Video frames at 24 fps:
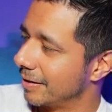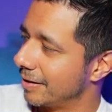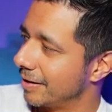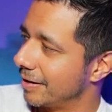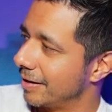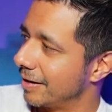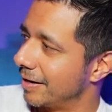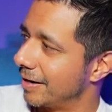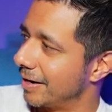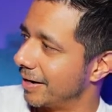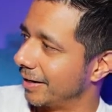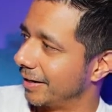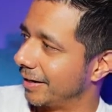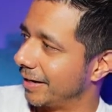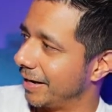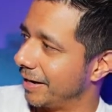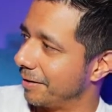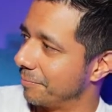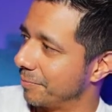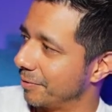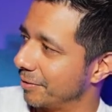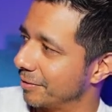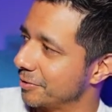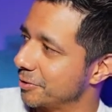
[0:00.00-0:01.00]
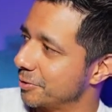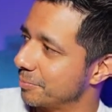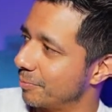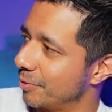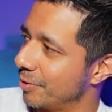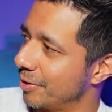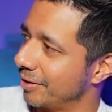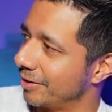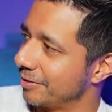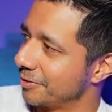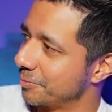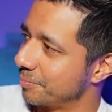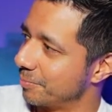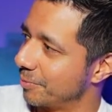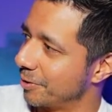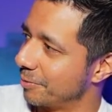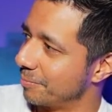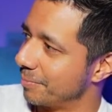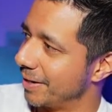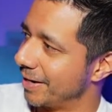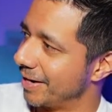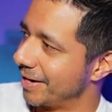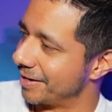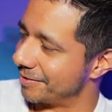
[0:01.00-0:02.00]
I gamer, smart
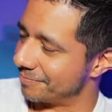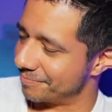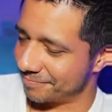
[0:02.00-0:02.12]
man.